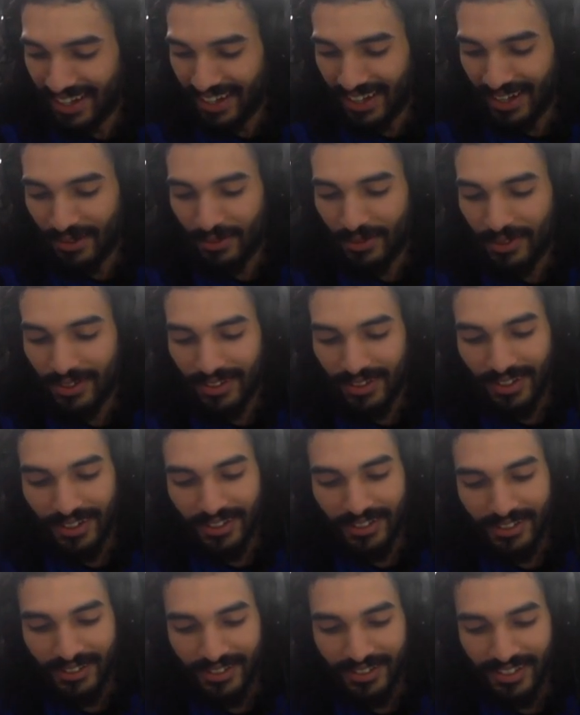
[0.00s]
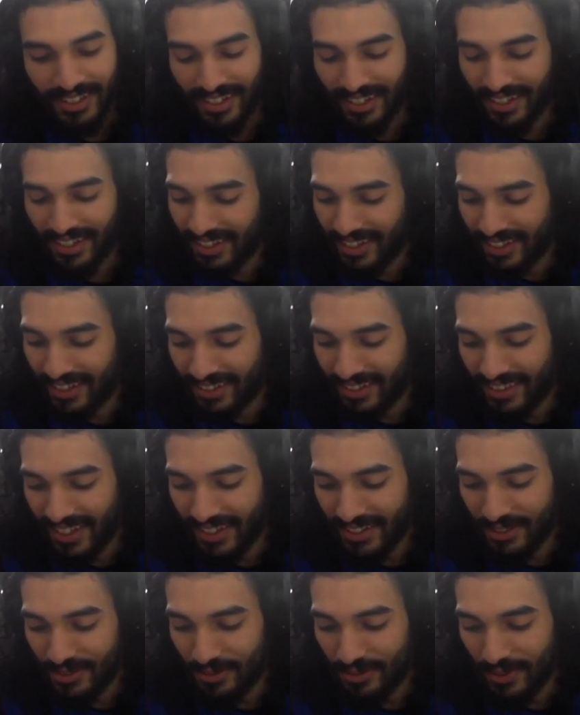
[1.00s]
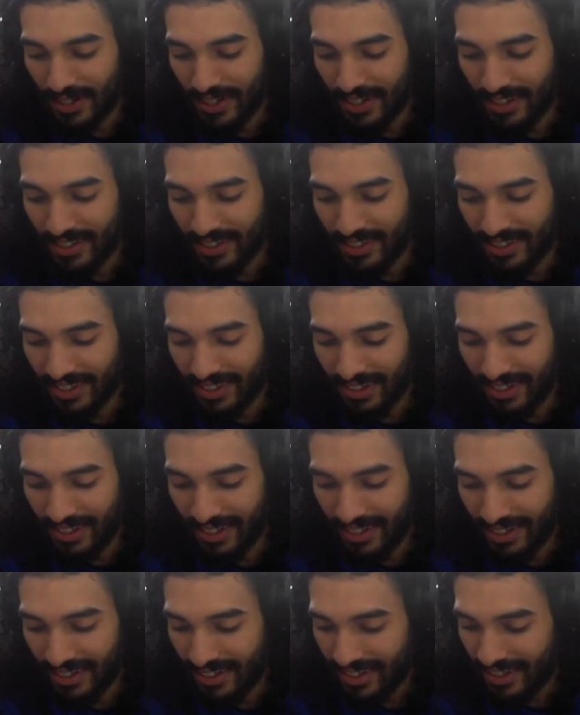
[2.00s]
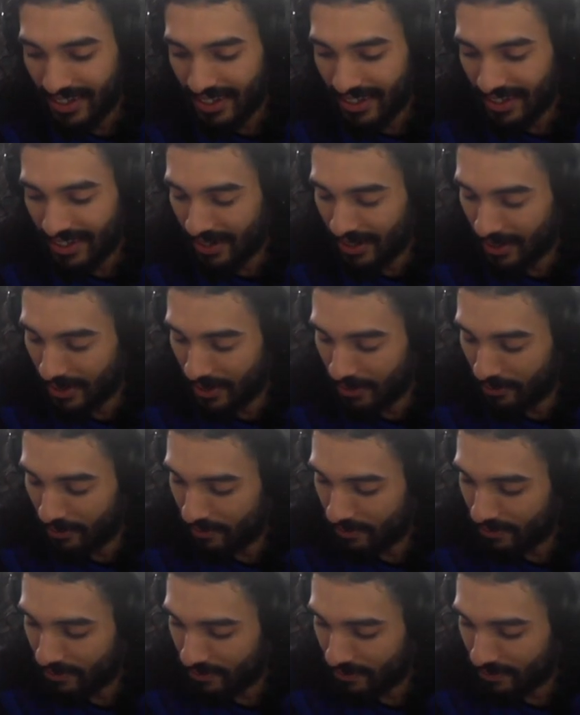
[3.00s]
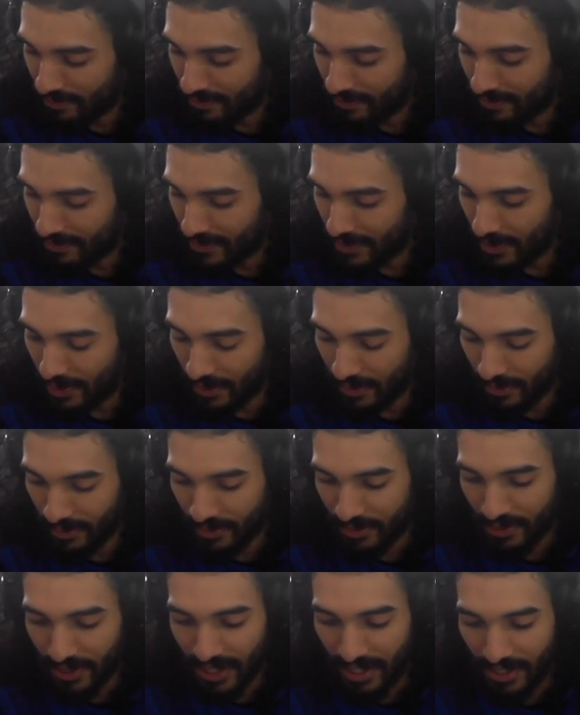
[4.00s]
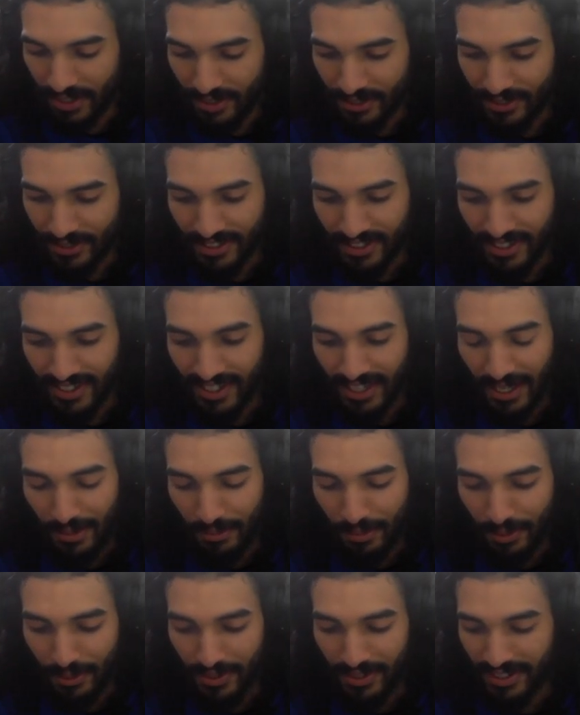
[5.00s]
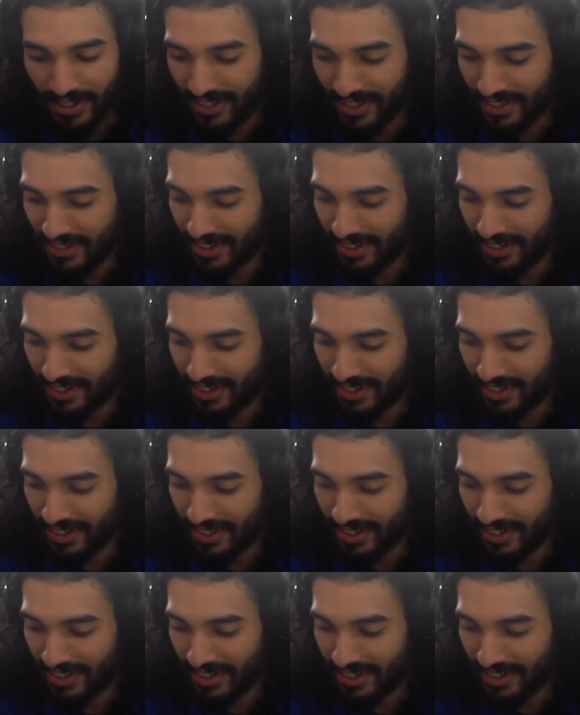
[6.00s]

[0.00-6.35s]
I will also say, like, that's why the you know, creators of the game put it in